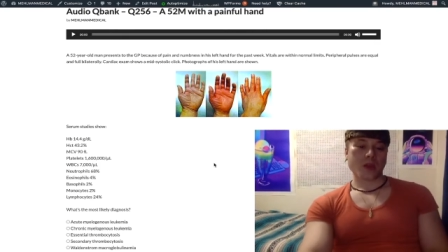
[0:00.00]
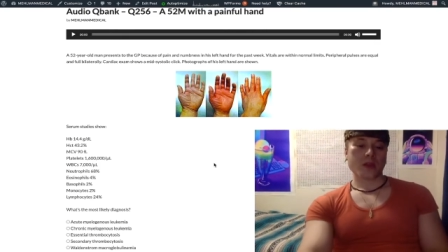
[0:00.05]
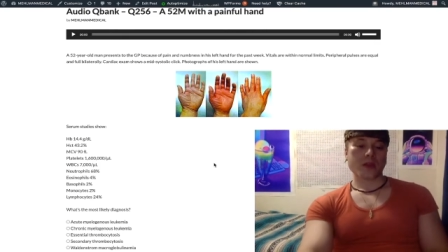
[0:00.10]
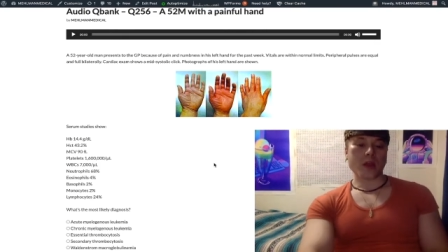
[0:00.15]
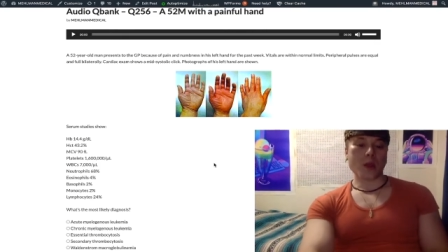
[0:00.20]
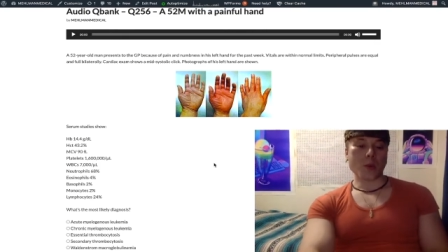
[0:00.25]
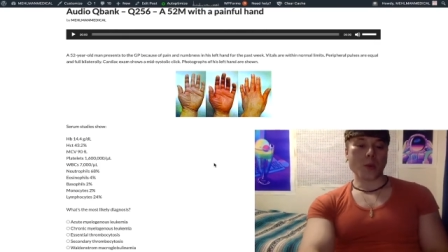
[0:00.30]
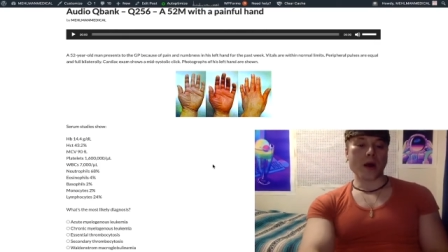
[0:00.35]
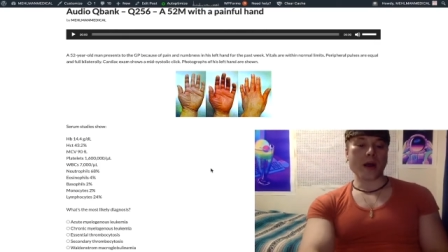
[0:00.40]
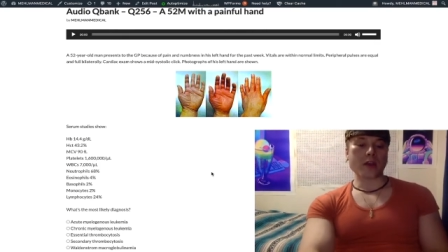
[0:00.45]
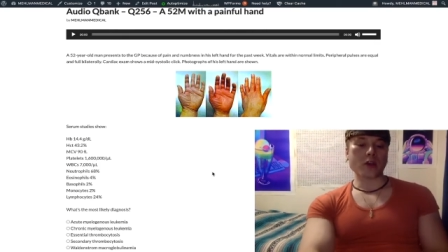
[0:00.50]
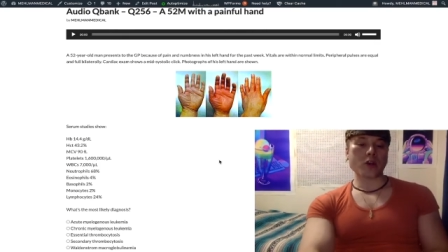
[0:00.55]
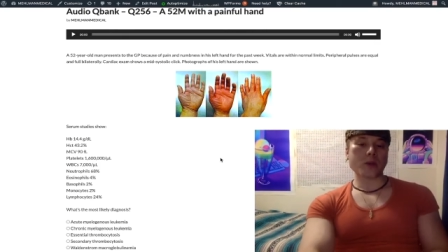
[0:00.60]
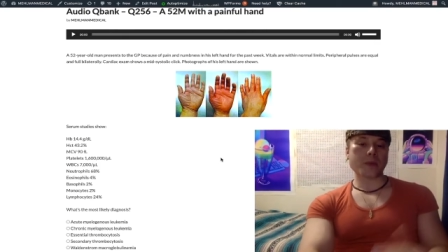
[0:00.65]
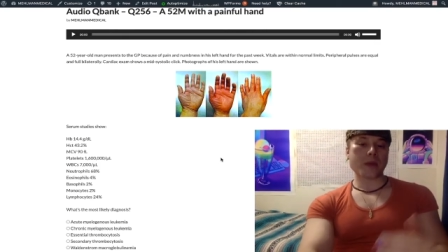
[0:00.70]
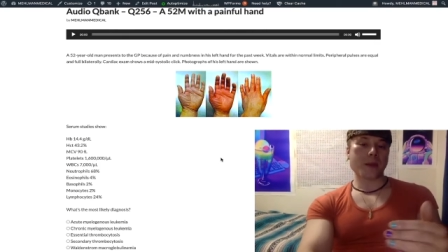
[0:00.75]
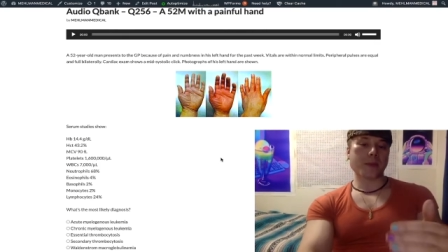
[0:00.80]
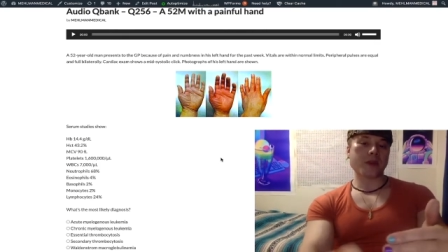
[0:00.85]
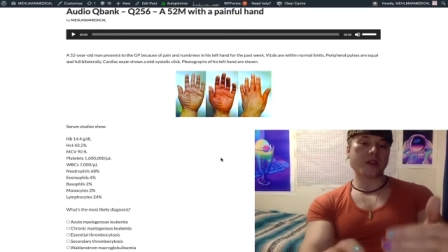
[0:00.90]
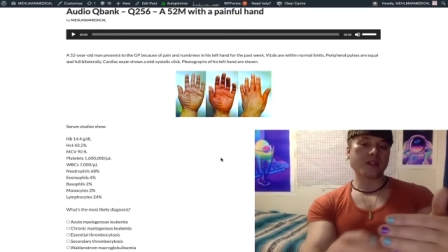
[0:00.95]
They want you to
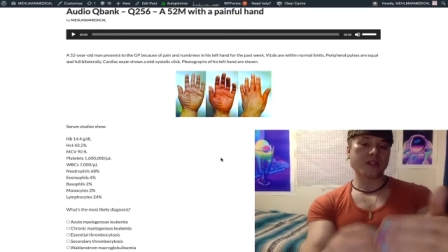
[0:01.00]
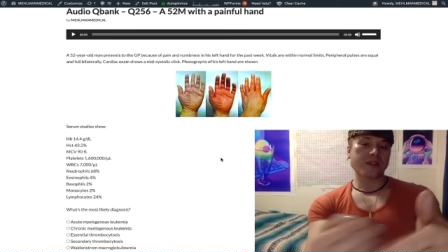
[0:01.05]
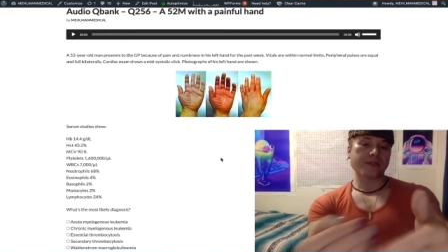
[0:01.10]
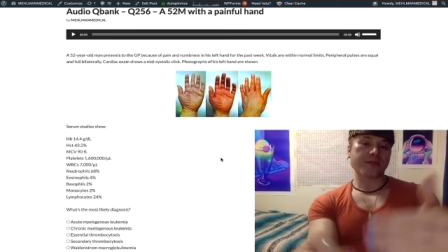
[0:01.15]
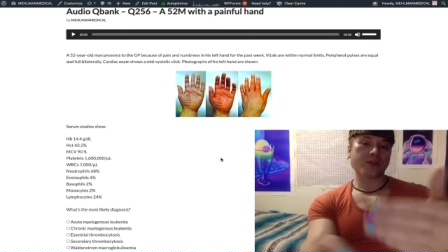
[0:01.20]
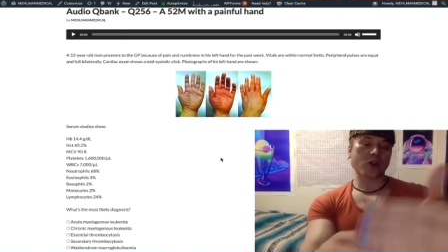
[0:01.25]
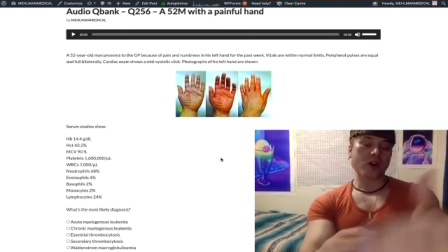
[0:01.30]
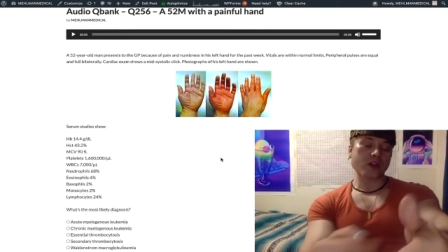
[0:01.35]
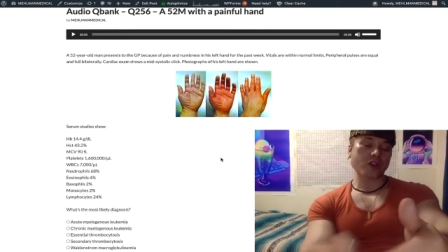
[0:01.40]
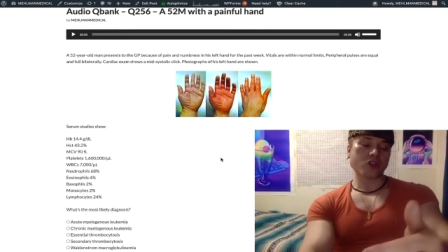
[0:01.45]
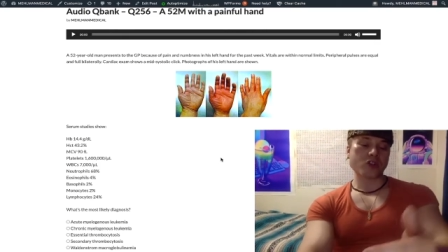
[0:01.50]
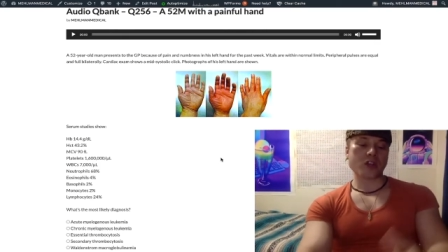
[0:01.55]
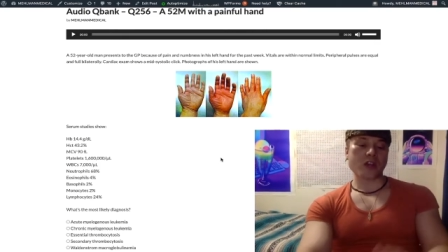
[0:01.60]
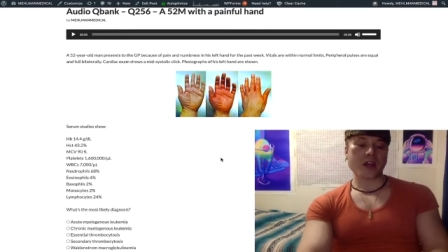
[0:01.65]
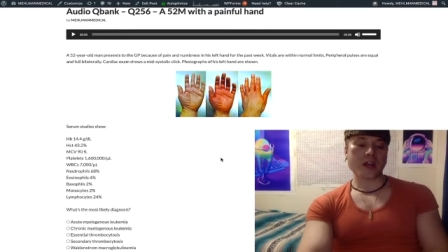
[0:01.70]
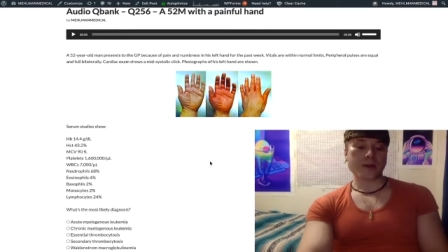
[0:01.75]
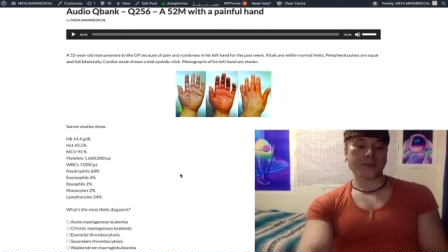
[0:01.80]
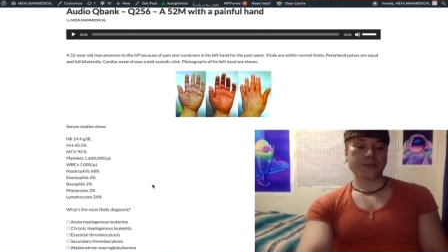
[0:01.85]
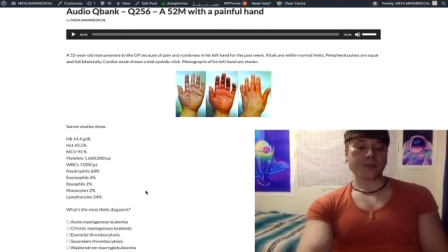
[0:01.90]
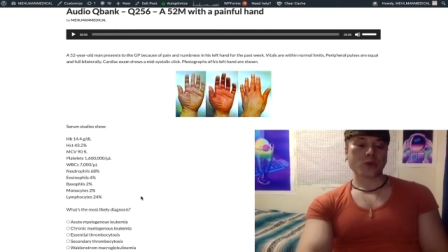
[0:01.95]
be able to
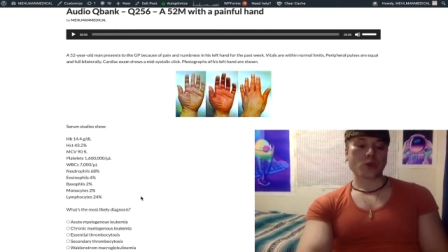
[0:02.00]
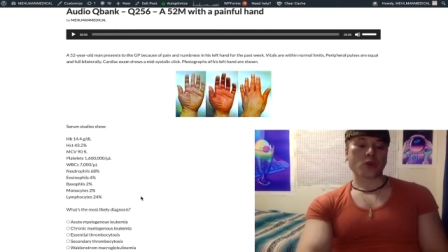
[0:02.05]
differentiate